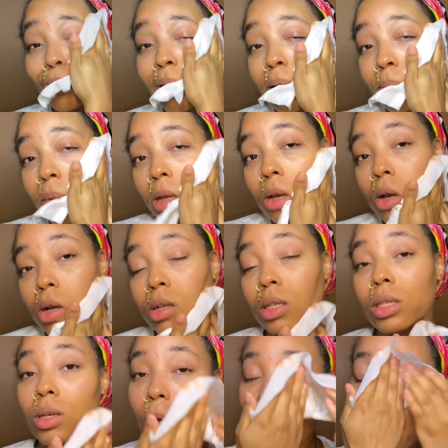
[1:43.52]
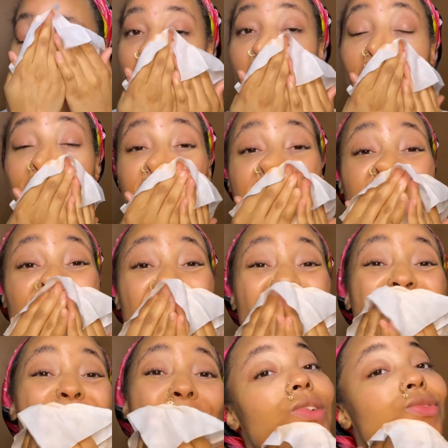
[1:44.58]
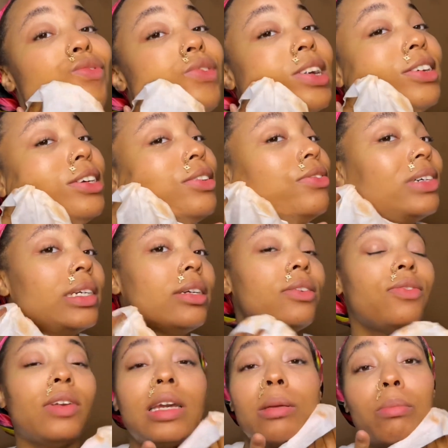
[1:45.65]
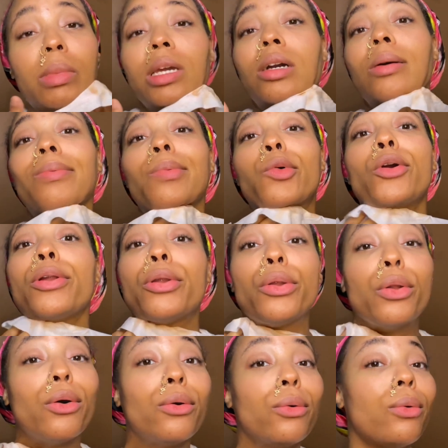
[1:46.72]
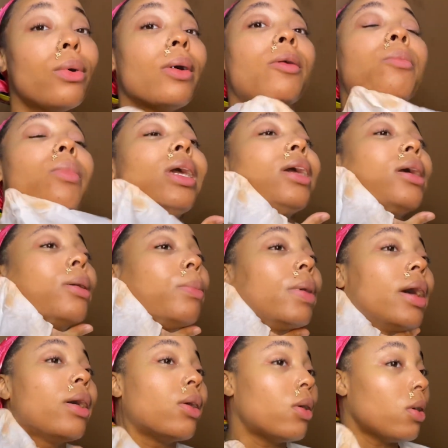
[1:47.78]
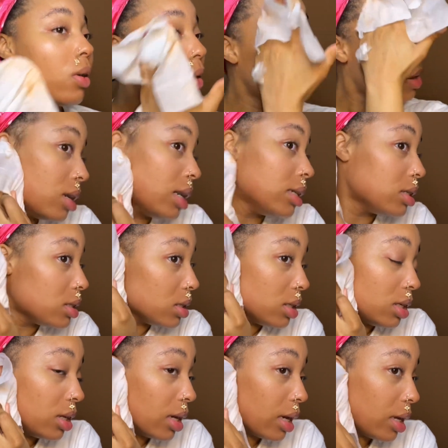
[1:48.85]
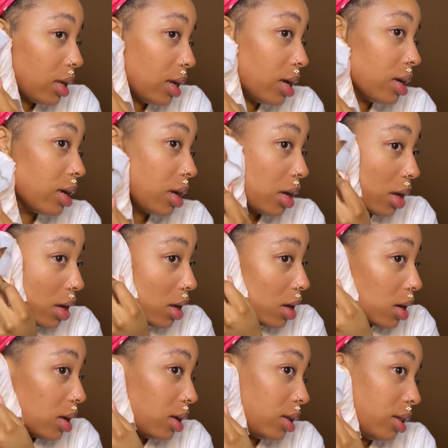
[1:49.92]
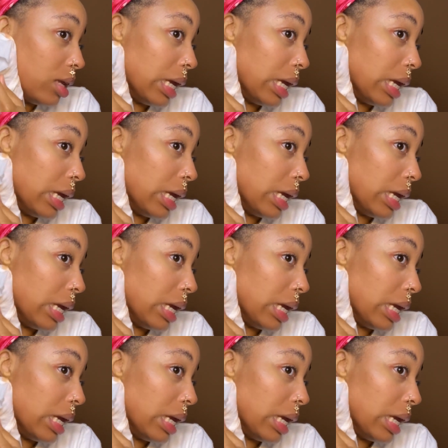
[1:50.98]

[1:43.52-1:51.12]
wiping until I see very, very faint makeup or no makeup at all. Honestly, get like in the